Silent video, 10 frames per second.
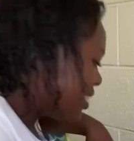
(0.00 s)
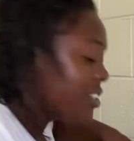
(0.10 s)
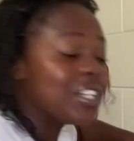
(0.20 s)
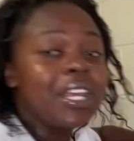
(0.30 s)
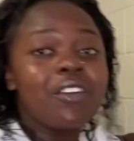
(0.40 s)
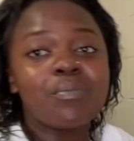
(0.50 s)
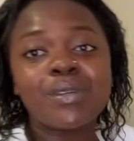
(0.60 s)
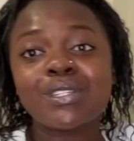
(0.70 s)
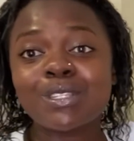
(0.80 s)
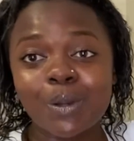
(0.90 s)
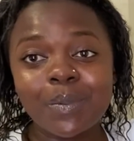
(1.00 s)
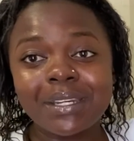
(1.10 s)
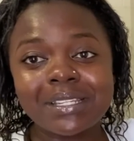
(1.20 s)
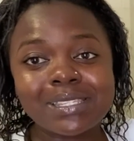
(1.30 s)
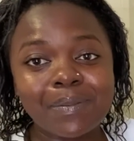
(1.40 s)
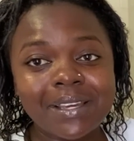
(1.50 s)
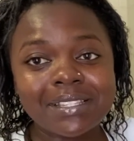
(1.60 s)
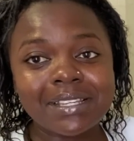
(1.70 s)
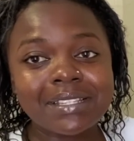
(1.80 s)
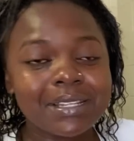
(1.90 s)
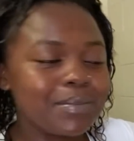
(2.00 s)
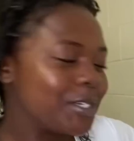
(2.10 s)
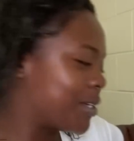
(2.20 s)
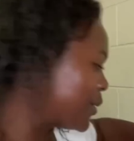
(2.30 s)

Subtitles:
She gave me so many spices. Let me show